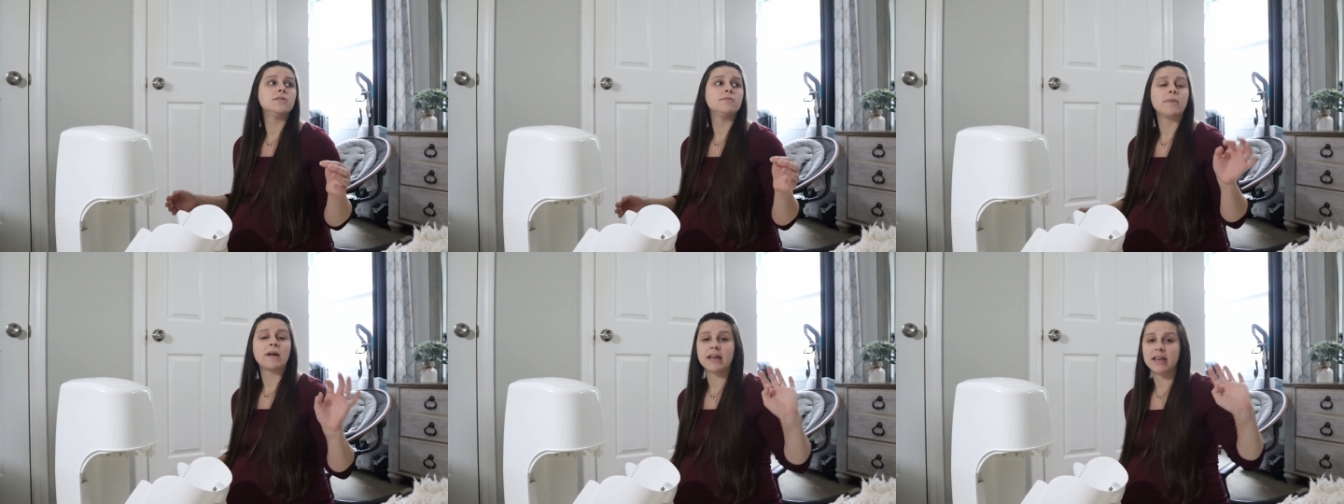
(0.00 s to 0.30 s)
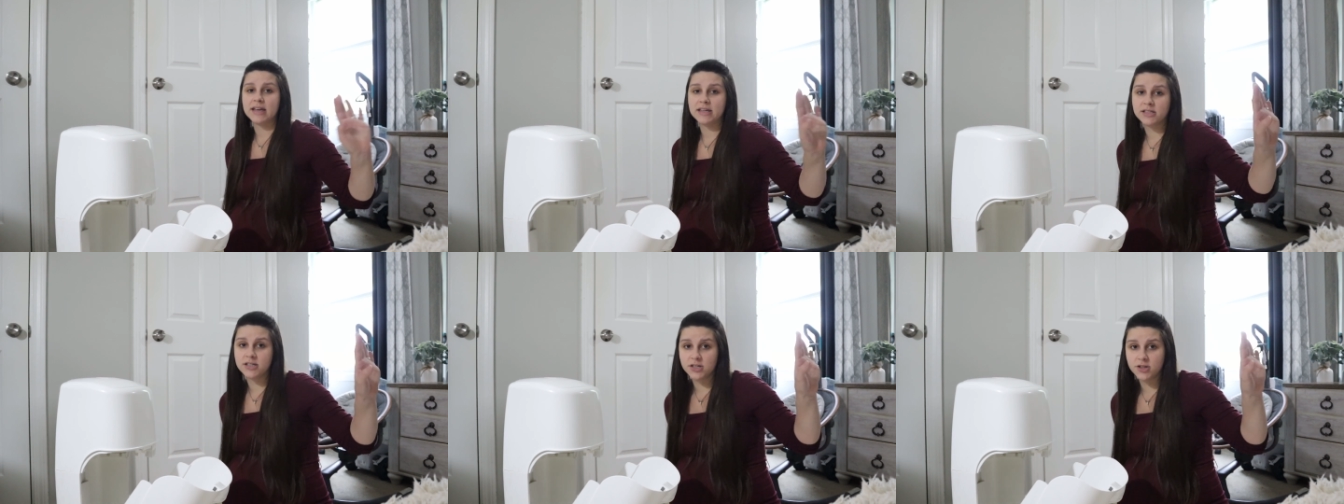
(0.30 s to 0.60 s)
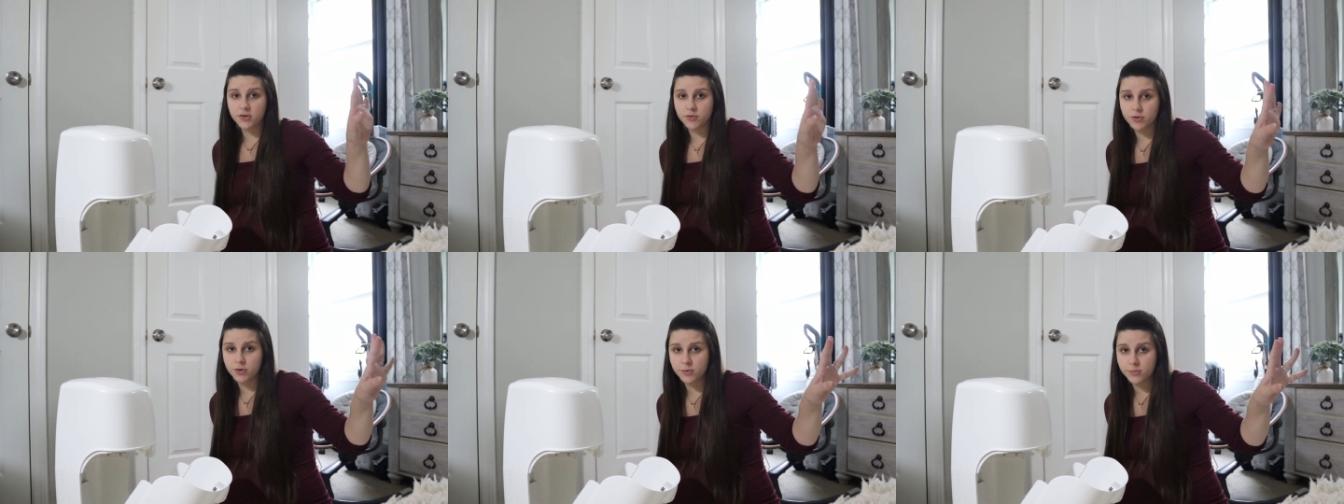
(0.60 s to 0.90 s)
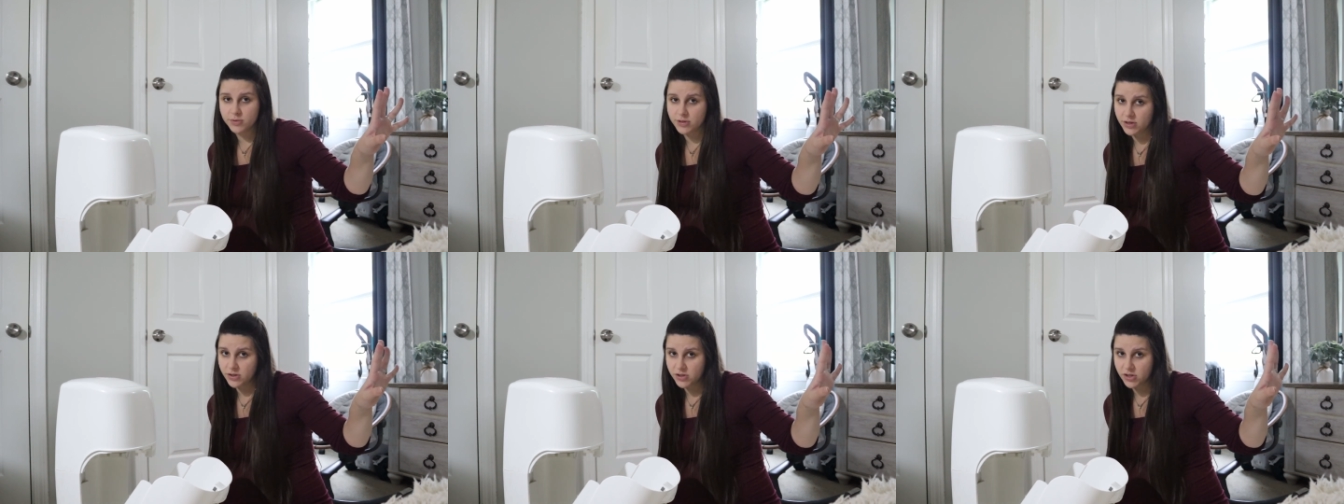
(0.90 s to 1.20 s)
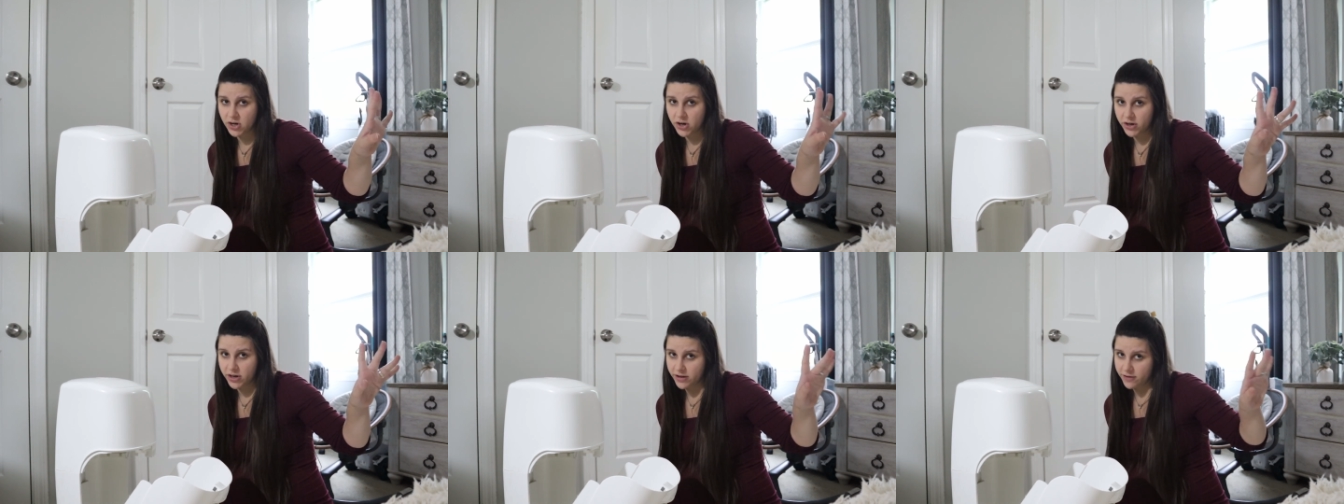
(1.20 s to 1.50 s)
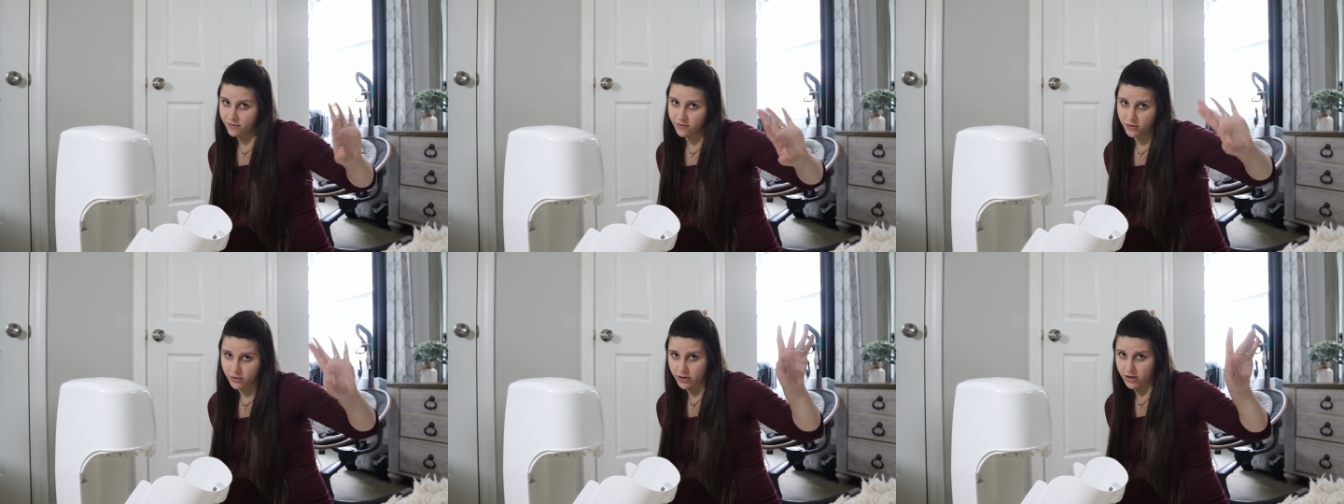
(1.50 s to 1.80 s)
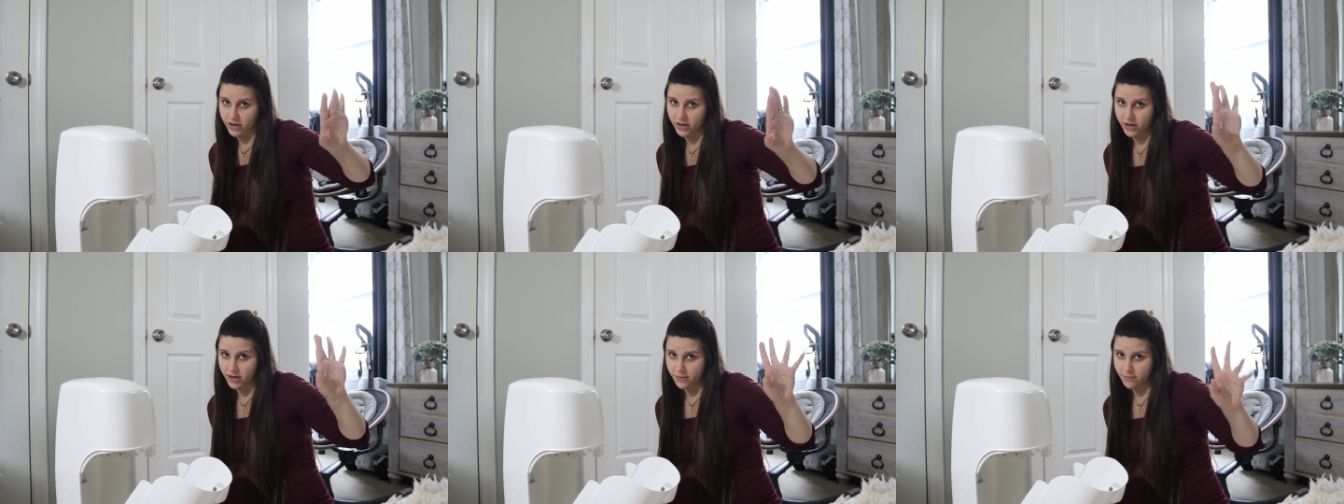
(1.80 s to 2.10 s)
My kid's in the room, so sorry if you
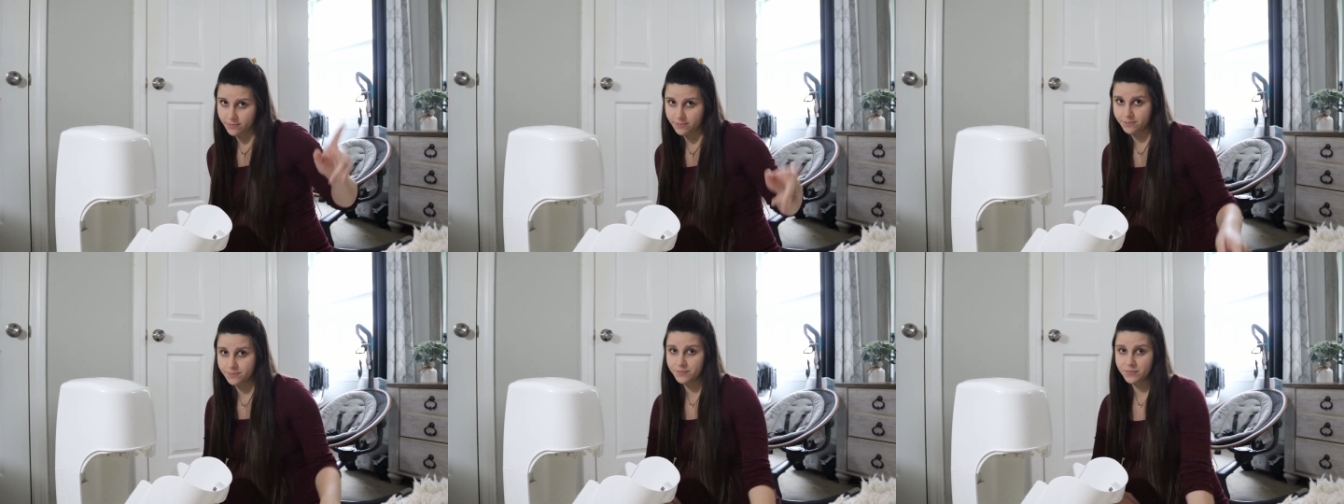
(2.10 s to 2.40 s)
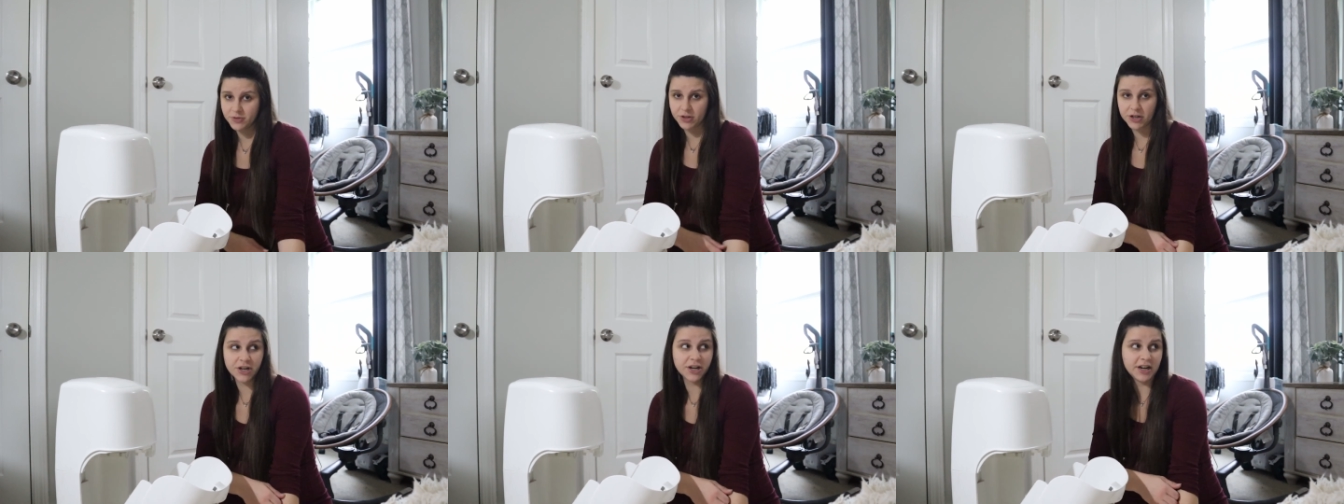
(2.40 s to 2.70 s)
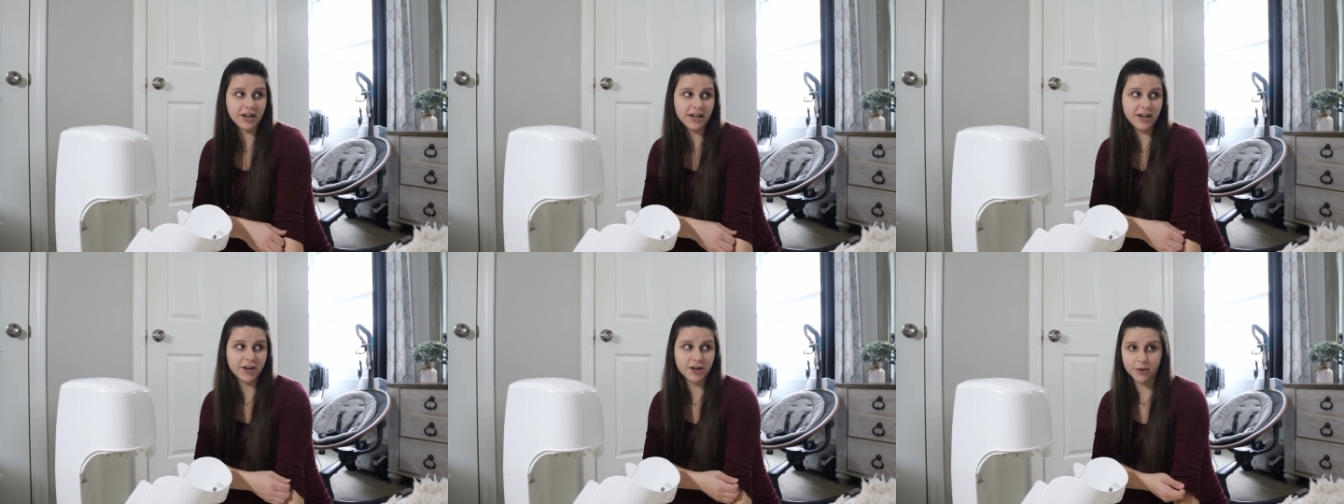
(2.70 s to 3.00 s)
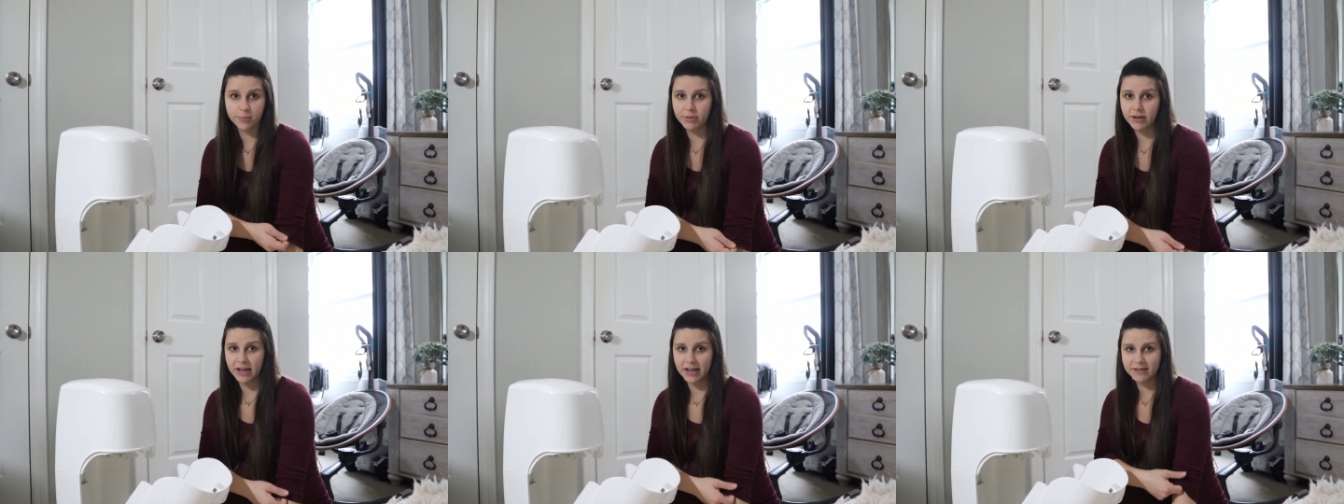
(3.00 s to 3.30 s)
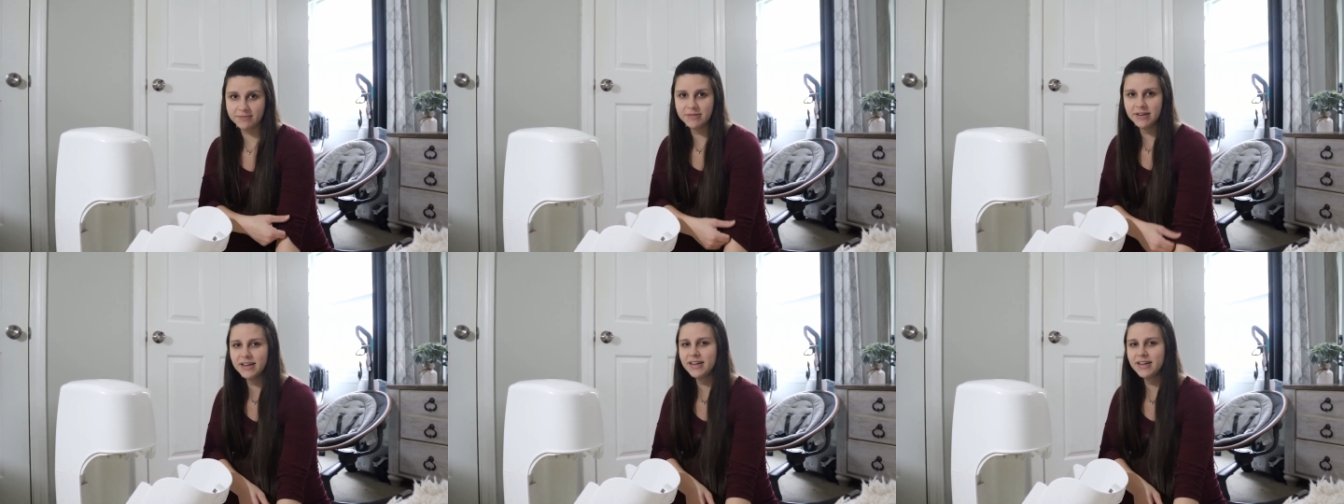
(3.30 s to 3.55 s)
hear her. You're going to hear her playing.